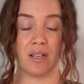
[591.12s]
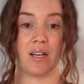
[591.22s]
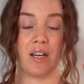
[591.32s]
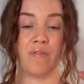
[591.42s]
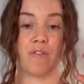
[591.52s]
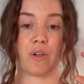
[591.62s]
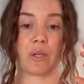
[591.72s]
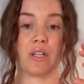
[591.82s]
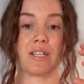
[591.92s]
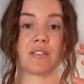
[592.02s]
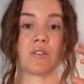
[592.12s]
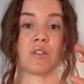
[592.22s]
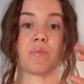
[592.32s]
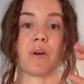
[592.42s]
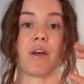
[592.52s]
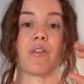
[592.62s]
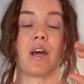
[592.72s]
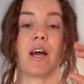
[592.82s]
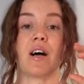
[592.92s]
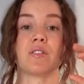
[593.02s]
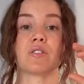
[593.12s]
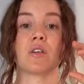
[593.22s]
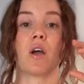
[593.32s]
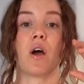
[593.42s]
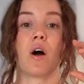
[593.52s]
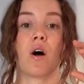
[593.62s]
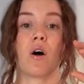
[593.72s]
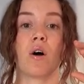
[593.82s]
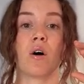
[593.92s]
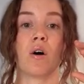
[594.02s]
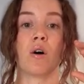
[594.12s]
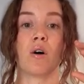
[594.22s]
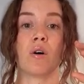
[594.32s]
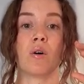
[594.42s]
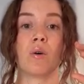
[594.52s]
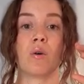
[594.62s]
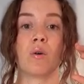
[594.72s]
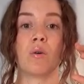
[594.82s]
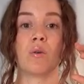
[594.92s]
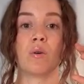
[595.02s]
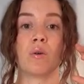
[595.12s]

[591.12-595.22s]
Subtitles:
and vocalizing on the breath out, Om.